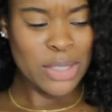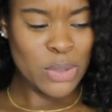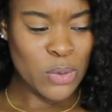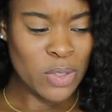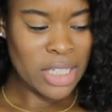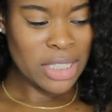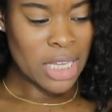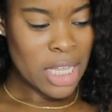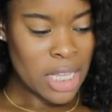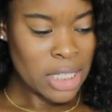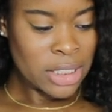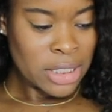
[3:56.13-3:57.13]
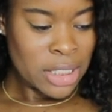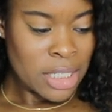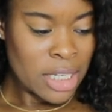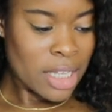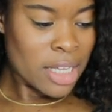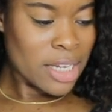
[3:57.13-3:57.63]
It's like balloon
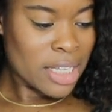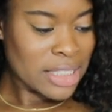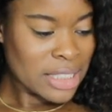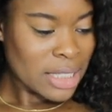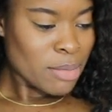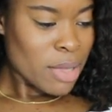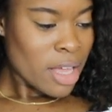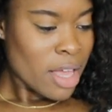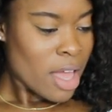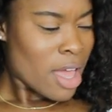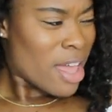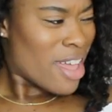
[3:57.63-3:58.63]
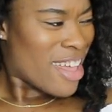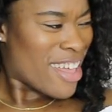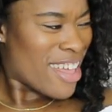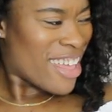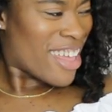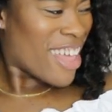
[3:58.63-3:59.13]
sleeve. It's cropped. The
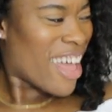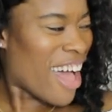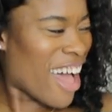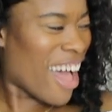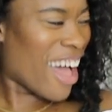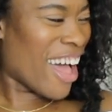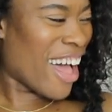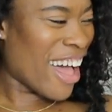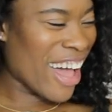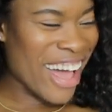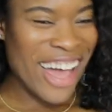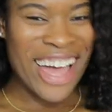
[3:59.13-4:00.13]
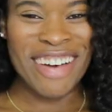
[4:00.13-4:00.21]
crop, even though it's cropped, it's pretty